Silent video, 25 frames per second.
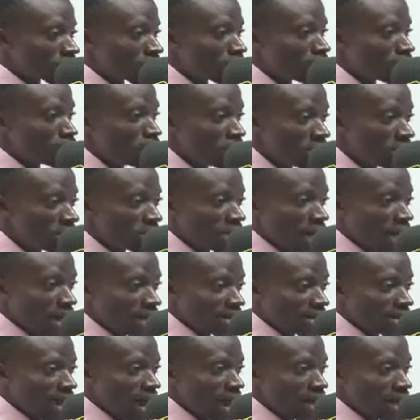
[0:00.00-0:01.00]
Peace, I
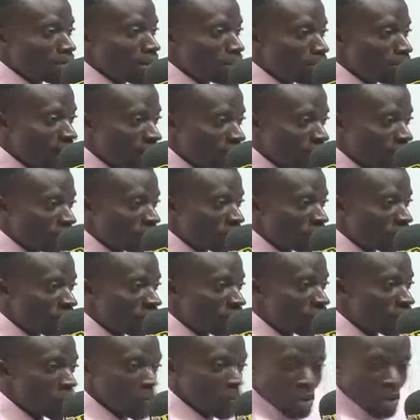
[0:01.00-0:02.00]
did have a banner.
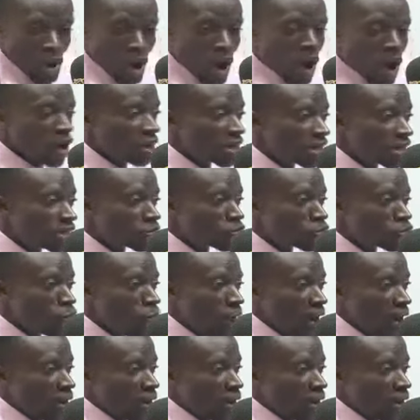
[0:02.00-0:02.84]
We all need to work